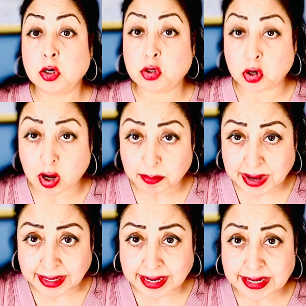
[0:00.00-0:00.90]

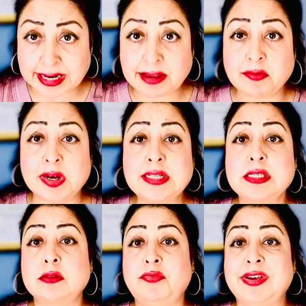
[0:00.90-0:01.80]
Trauma can leave
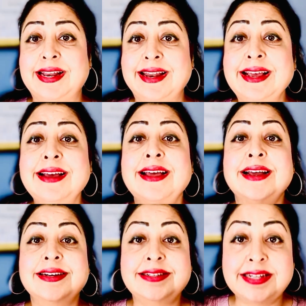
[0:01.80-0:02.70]
us feeling
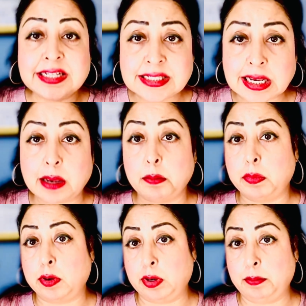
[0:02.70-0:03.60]

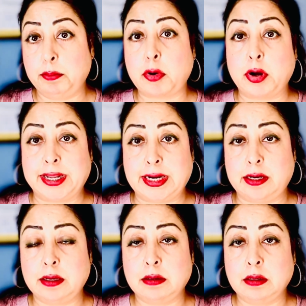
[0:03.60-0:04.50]

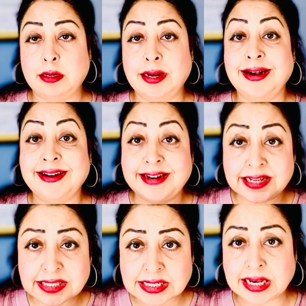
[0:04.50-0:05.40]
disembodied,
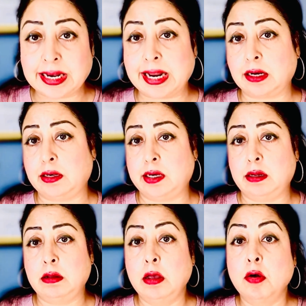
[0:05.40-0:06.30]
disconnected
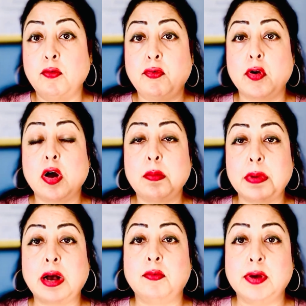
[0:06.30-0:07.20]
from
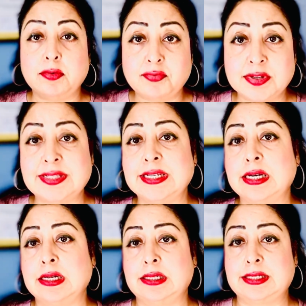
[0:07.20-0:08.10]
our
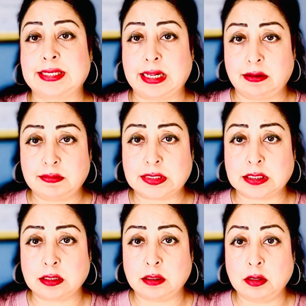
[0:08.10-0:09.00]
physical
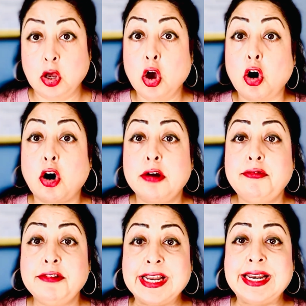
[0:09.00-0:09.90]
selves, or
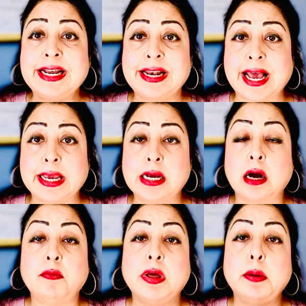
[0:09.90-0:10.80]
feeling like
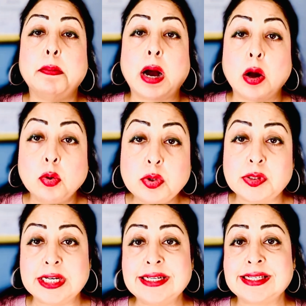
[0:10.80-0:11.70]
our
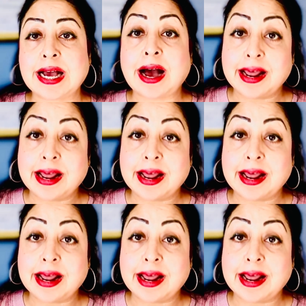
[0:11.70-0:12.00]
boundaries are